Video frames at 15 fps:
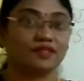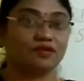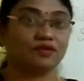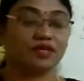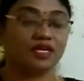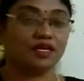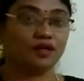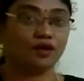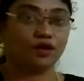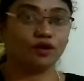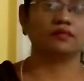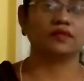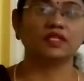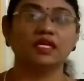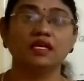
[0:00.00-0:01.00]
Okay.
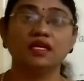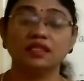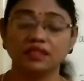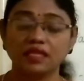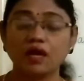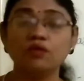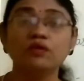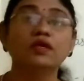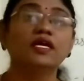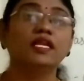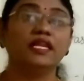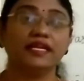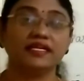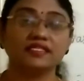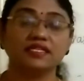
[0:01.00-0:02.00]
Now
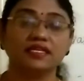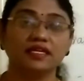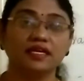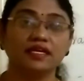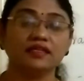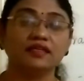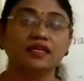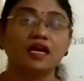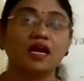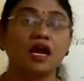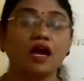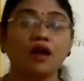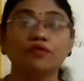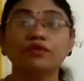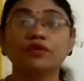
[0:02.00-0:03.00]
let's learn
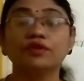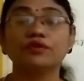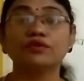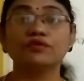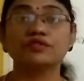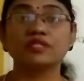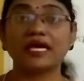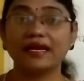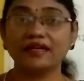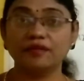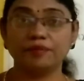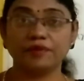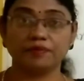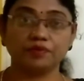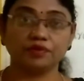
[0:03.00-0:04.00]
how to use
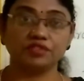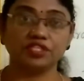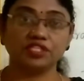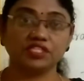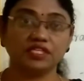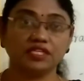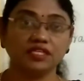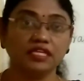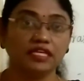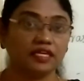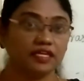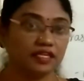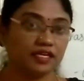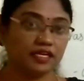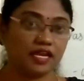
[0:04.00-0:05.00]
at preposition
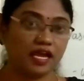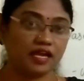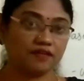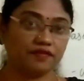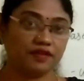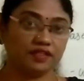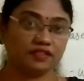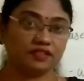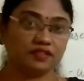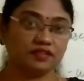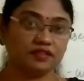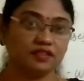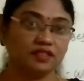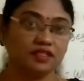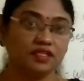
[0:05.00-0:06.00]
in language.
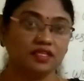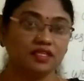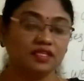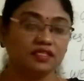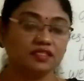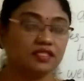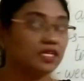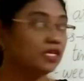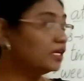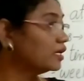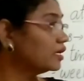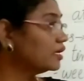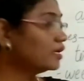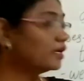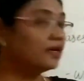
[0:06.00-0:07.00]
See,
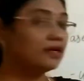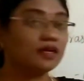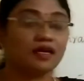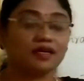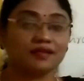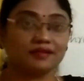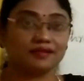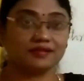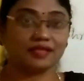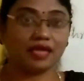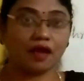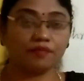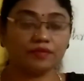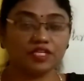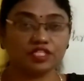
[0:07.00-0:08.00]
here are
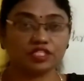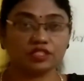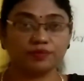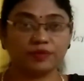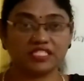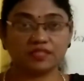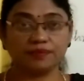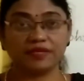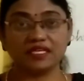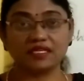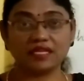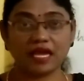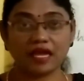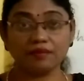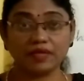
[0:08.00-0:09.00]
some specific
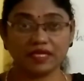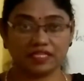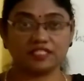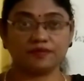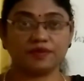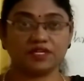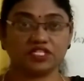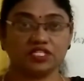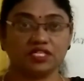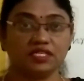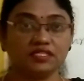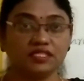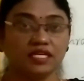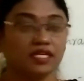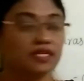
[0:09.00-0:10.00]
time expressions.